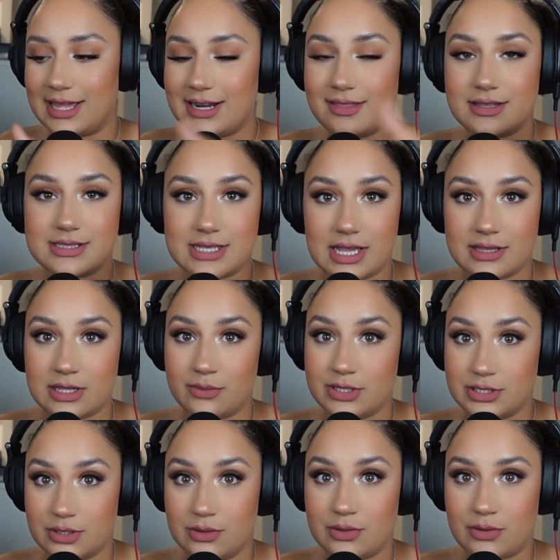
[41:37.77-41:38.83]
the sand that we
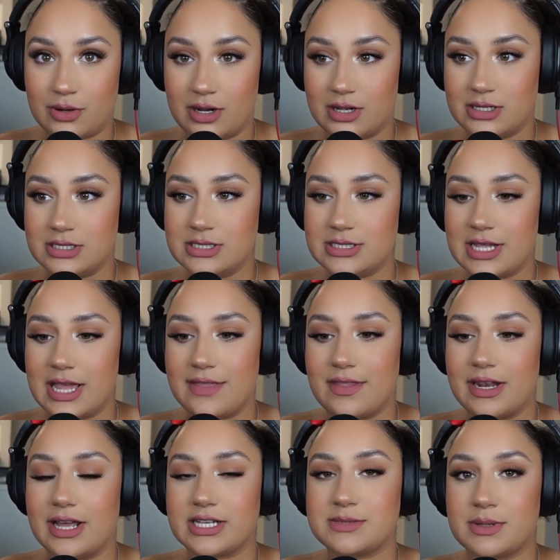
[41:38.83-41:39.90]
don't cross. And
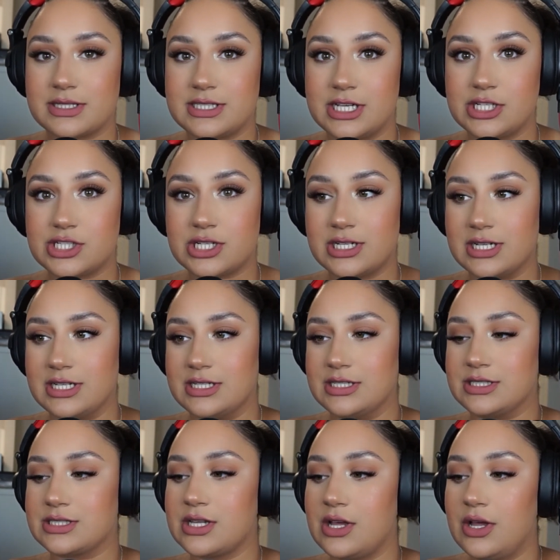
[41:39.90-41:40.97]
then expectation
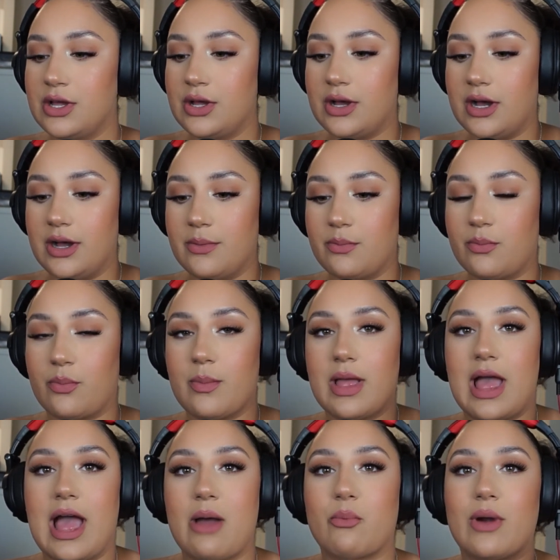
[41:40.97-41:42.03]
is
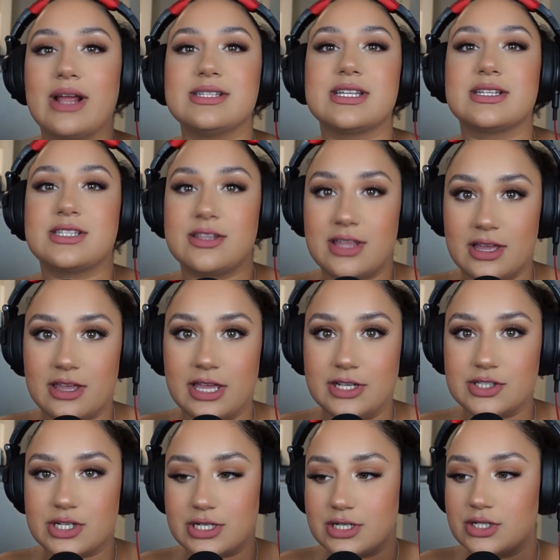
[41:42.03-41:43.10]
rising to the
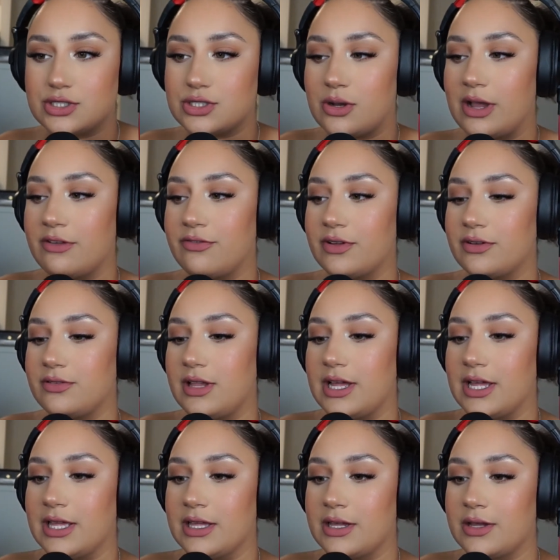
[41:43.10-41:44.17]
occasion. So I feel
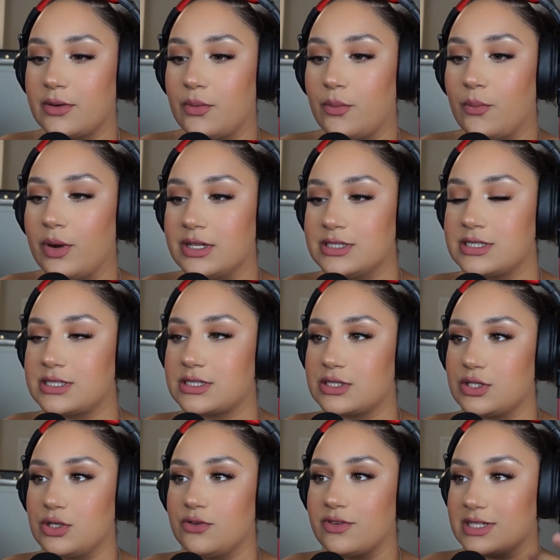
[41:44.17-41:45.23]
like once
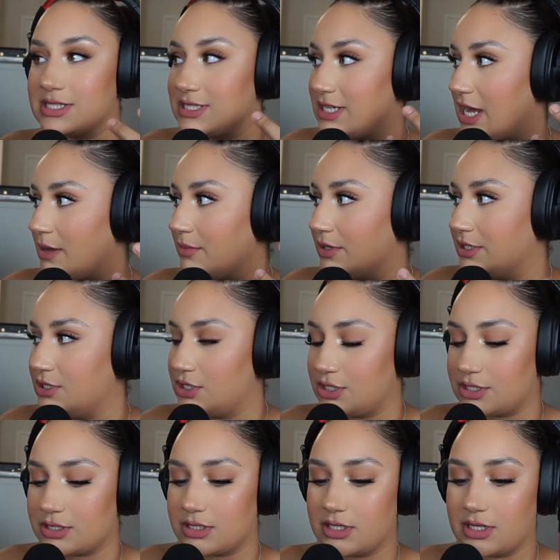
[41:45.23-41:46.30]
you've
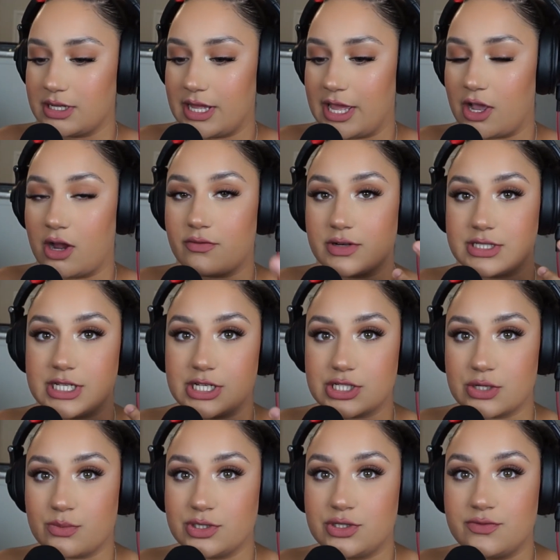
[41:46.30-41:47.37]
established a
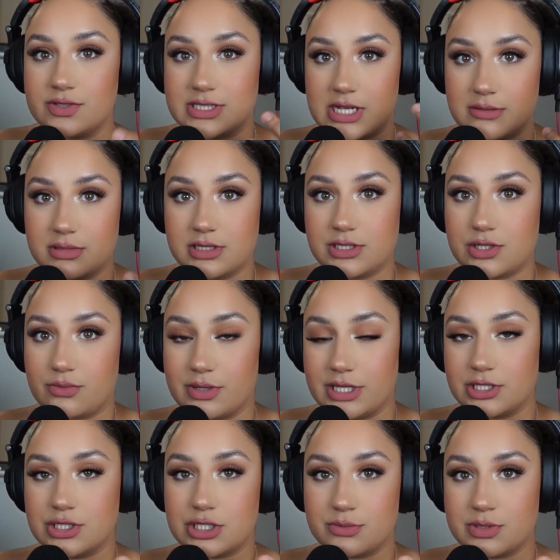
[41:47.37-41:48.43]
conversation, once you've established a
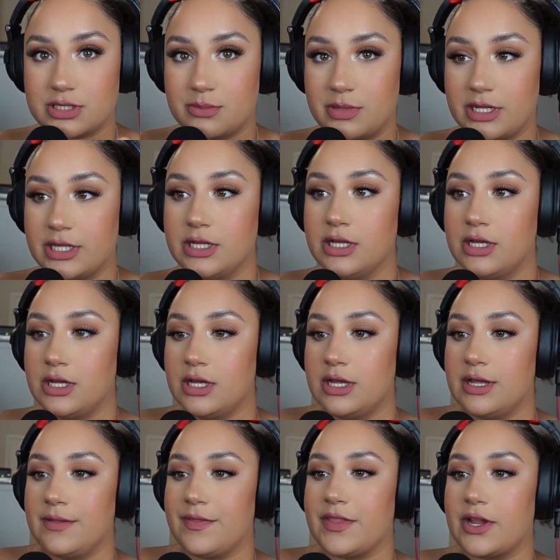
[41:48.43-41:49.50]
relationship with somebody,
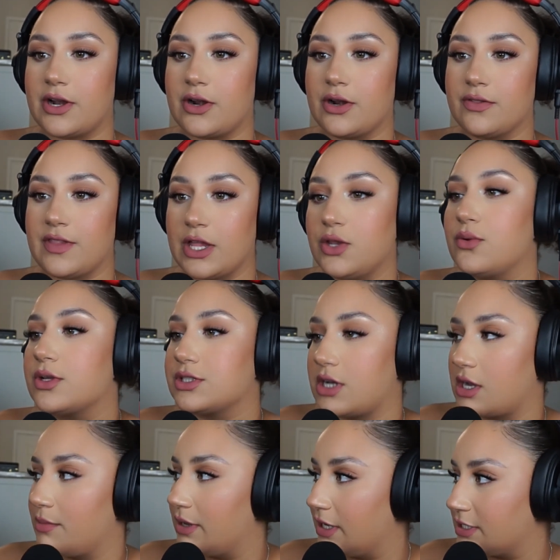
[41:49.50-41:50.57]
then you can
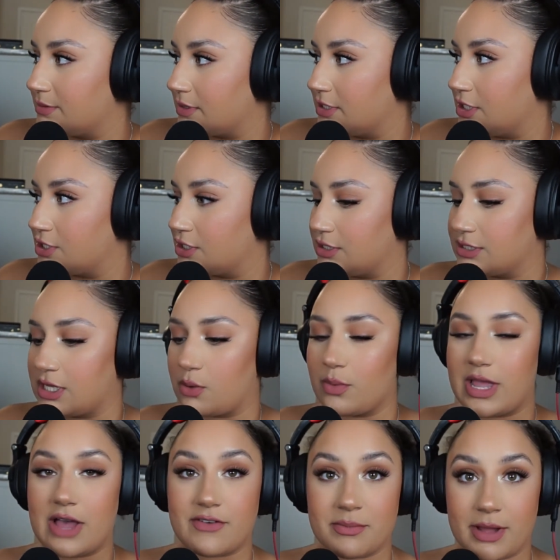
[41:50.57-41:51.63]
talk about expectations. Like
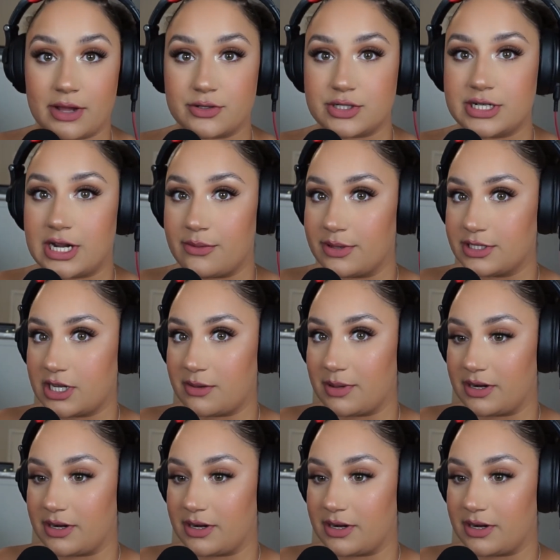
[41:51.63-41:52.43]
we have a boundary, now we can talk about